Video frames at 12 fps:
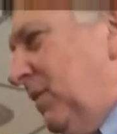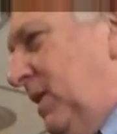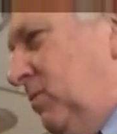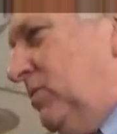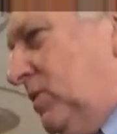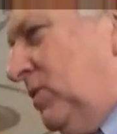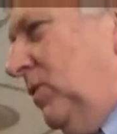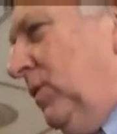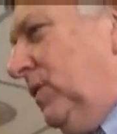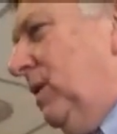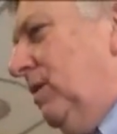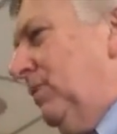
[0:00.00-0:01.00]
He was still
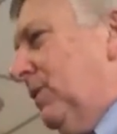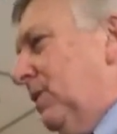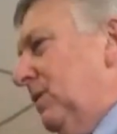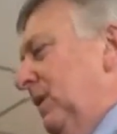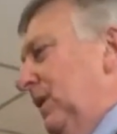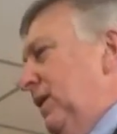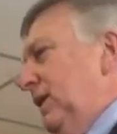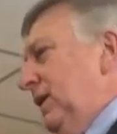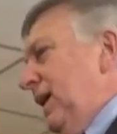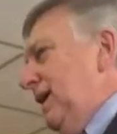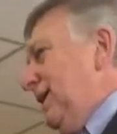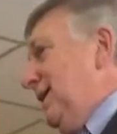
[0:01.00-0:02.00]
the governor,
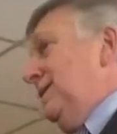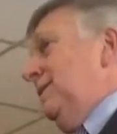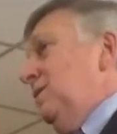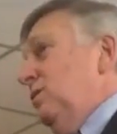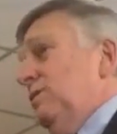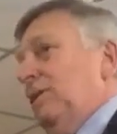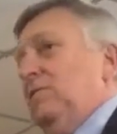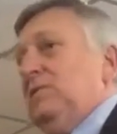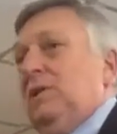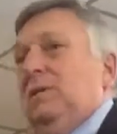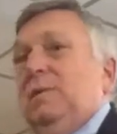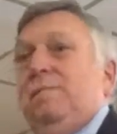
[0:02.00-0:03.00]
and I didn't know if he was going to be